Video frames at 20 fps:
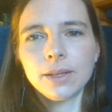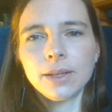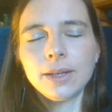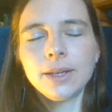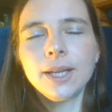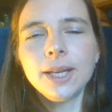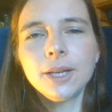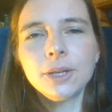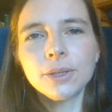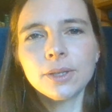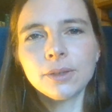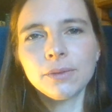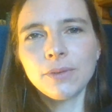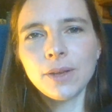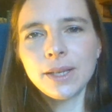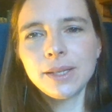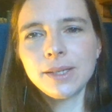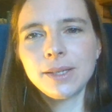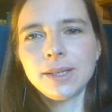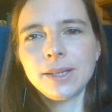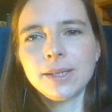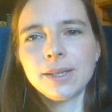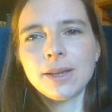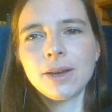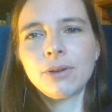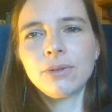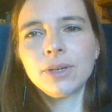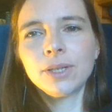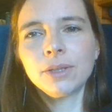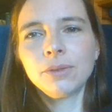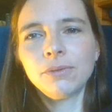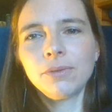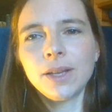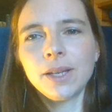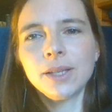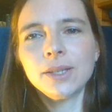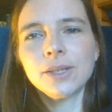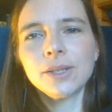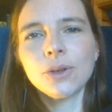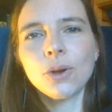Legal defences are a
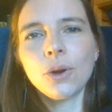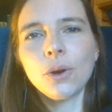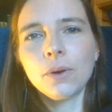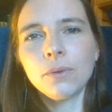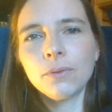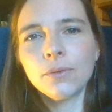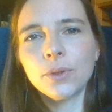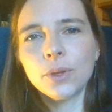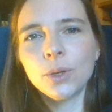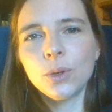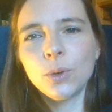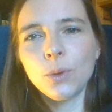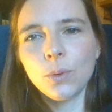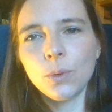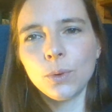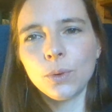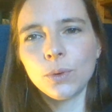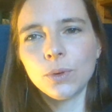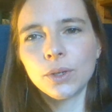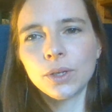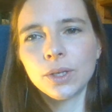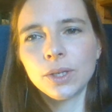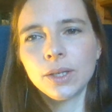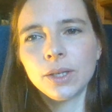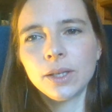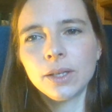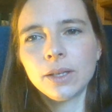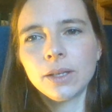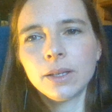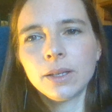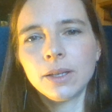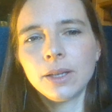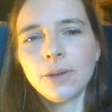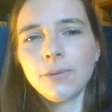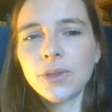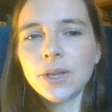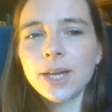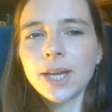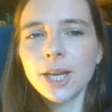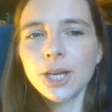defence of the law.
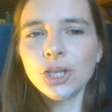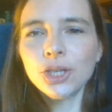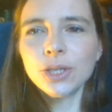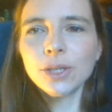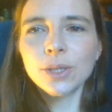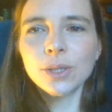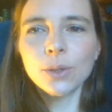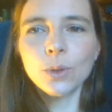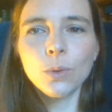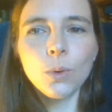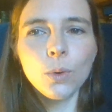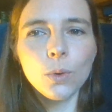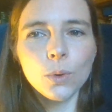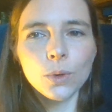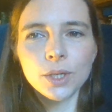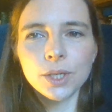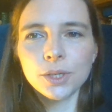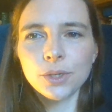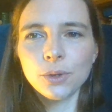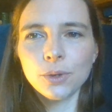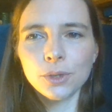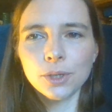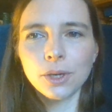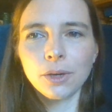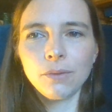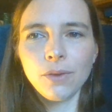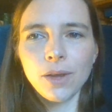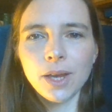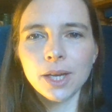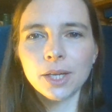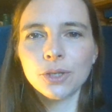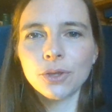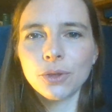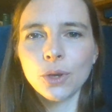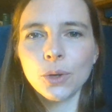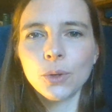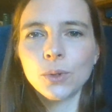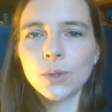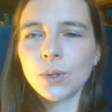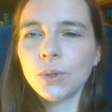If the nation's law does not convict
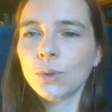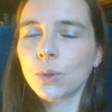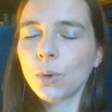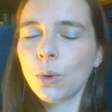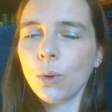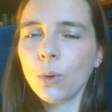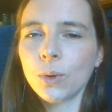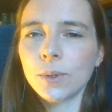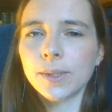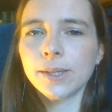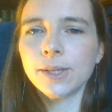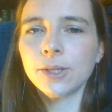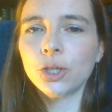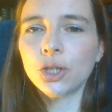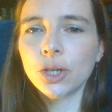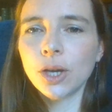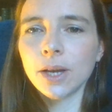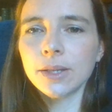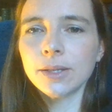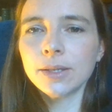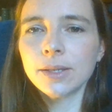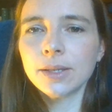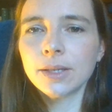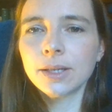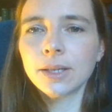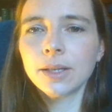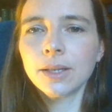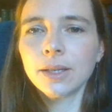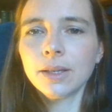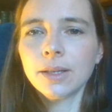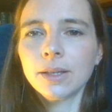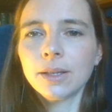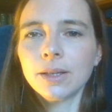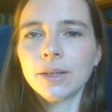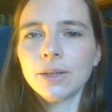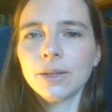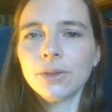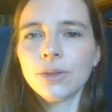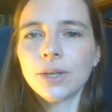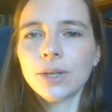those whose cause is just,
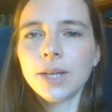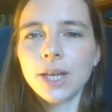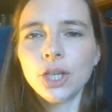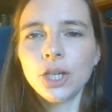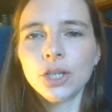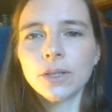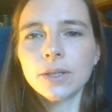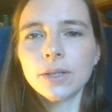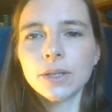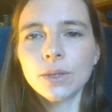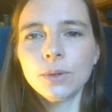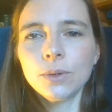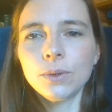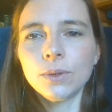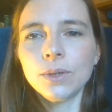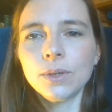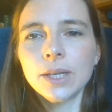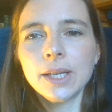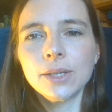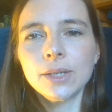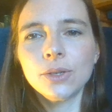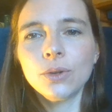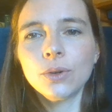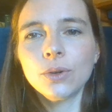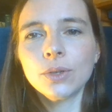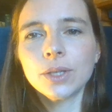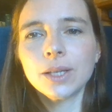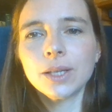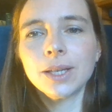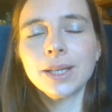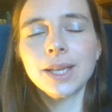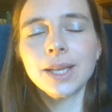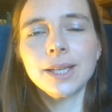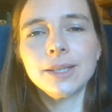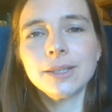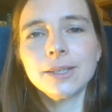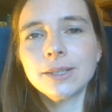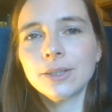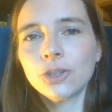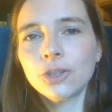the nation's law is not
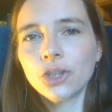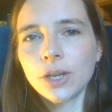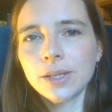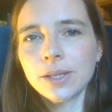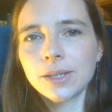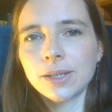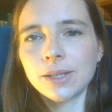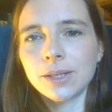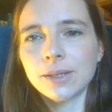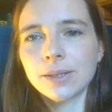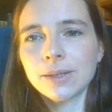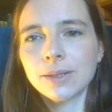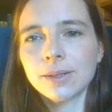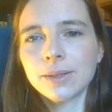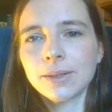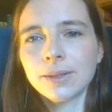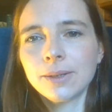against justice.